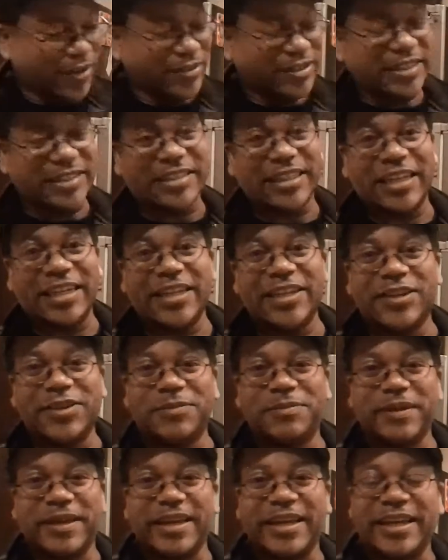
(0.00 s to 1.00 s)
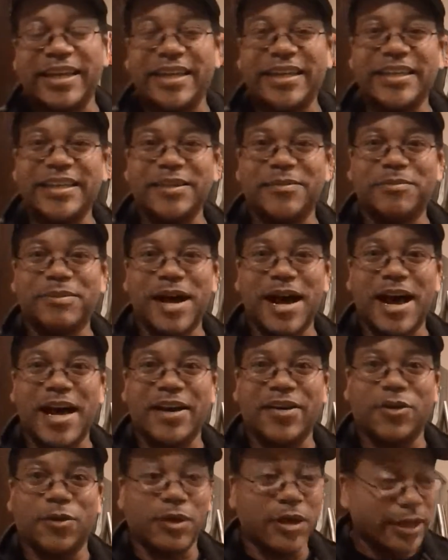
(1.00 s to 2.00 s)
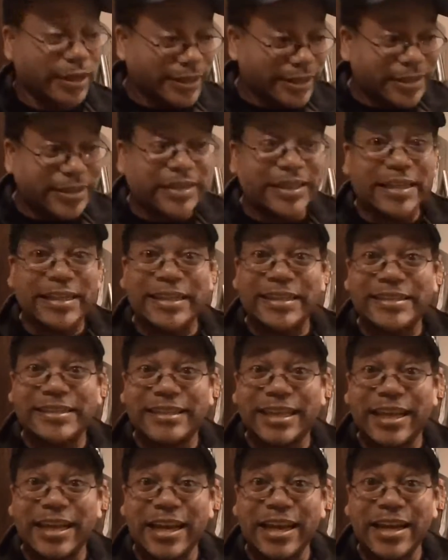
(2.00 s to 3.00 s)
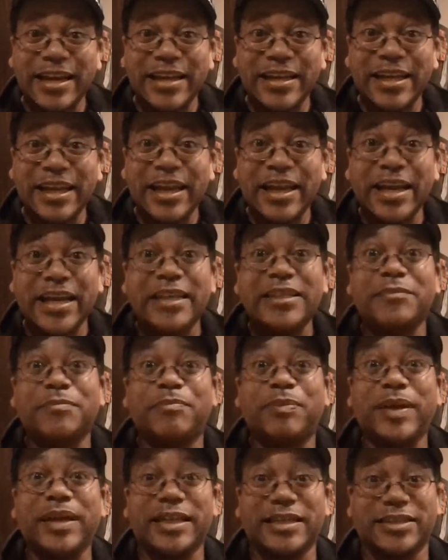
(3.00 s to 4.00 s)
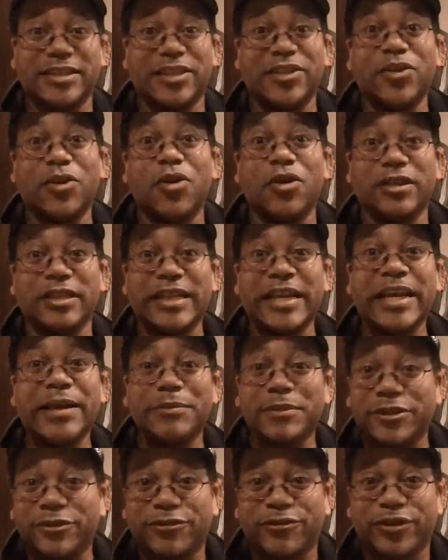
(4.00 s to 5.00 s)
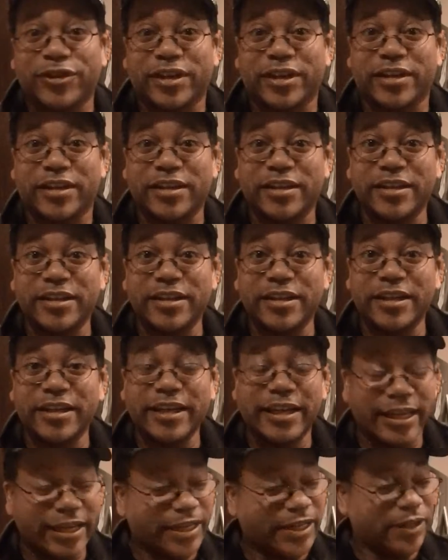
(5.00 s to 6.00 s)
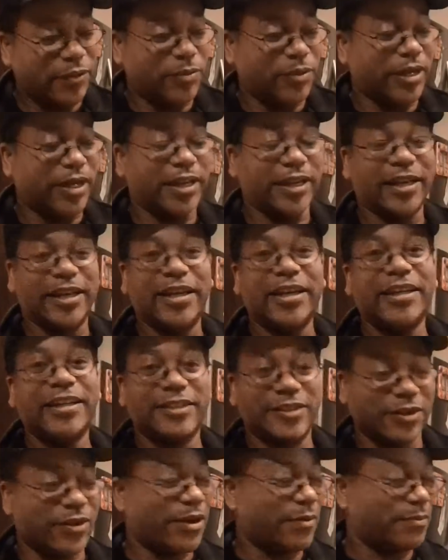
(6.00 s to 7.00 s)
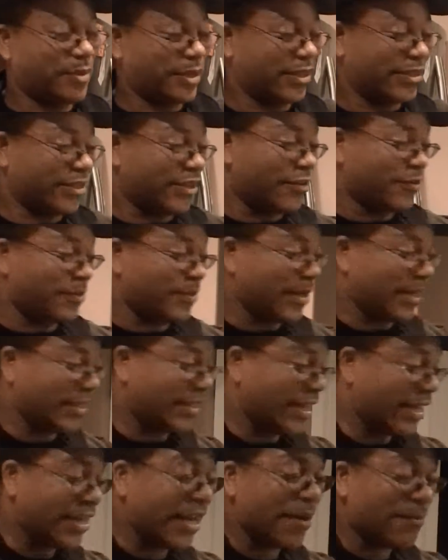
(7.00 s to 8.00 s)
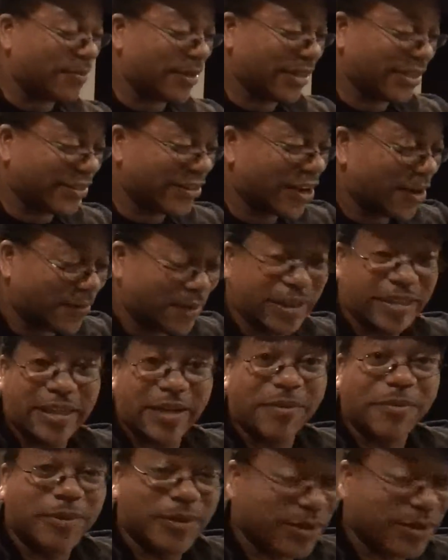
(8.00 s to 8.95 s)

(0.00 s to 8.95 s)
it was just a little bit in the bottle. You see this thing? It's big as the Northern Hemisphere. Anyway, so I'm pissed off about that. Not pissed off, I said I'm